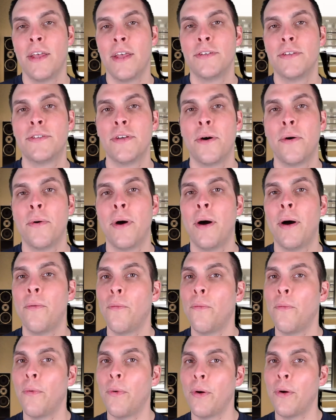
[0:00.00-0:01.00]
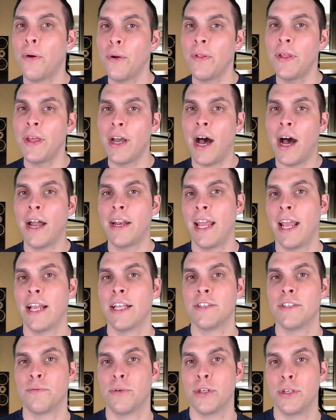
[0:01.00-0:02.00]
So early on,
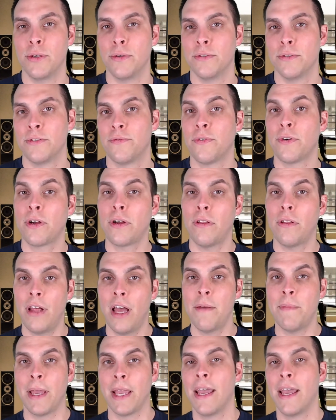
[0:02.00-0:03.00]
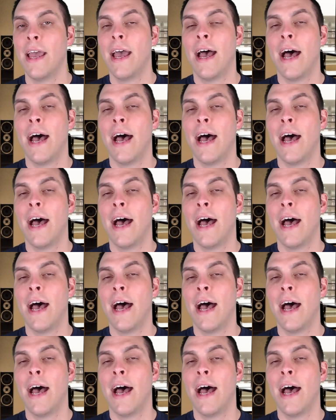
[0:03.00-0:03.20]
hands were used for climbing.